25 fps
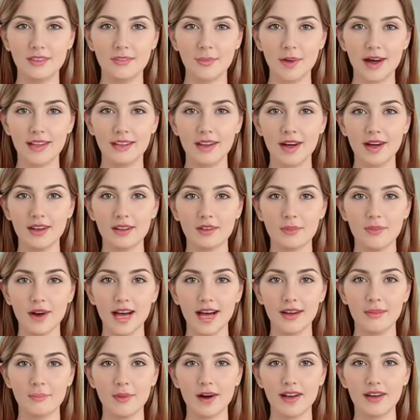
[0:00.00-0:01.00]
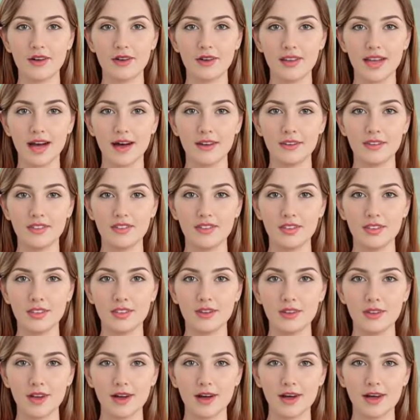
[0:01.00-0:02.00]
My lone grandmother now
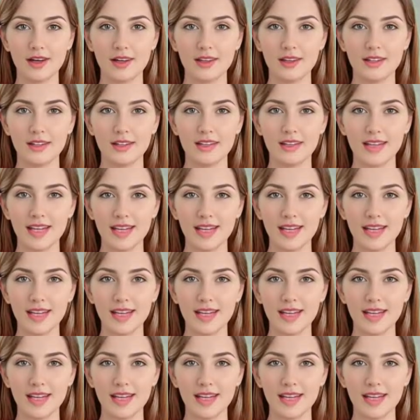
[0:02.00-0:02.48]
stood guard,